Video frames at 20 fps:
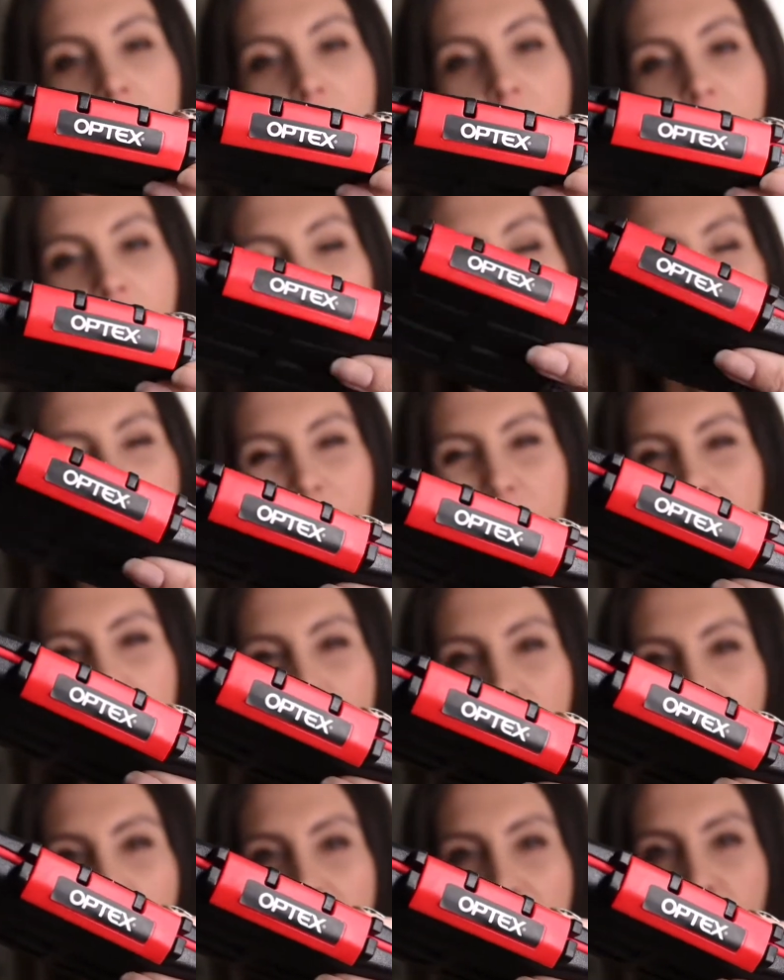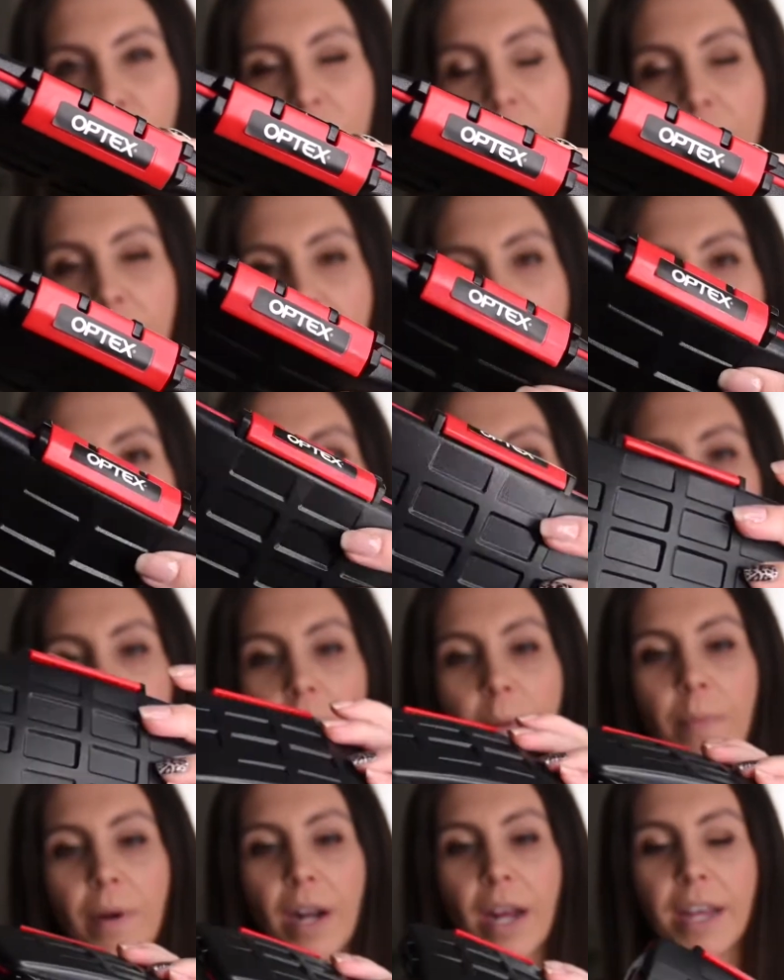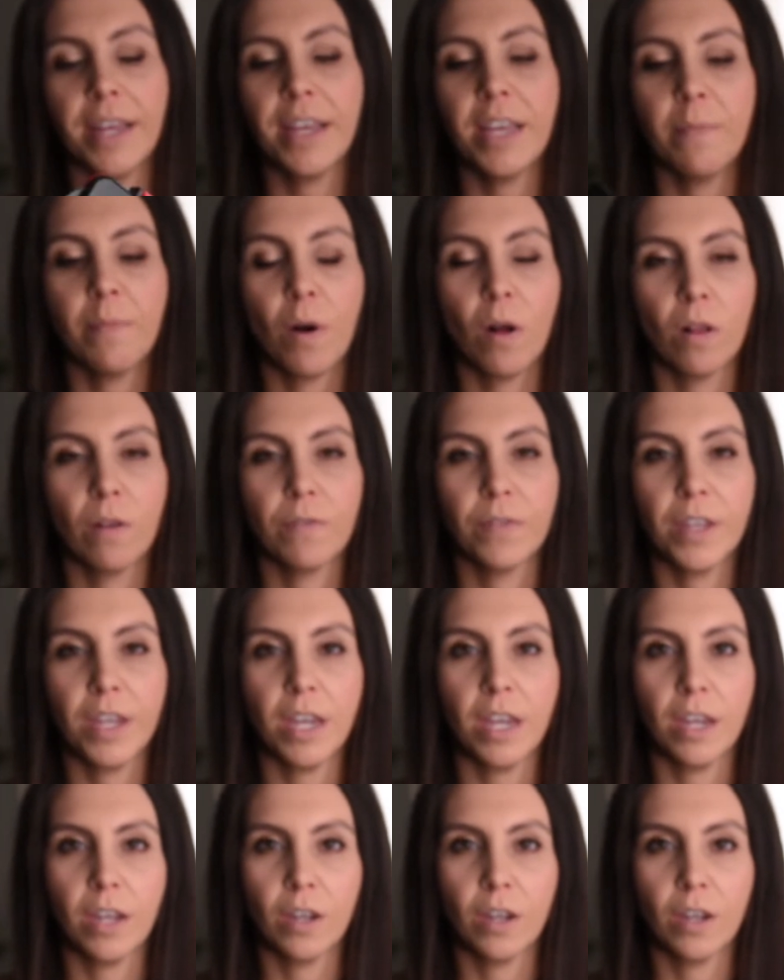I think we just got this one at Best Buy, but I keep all of the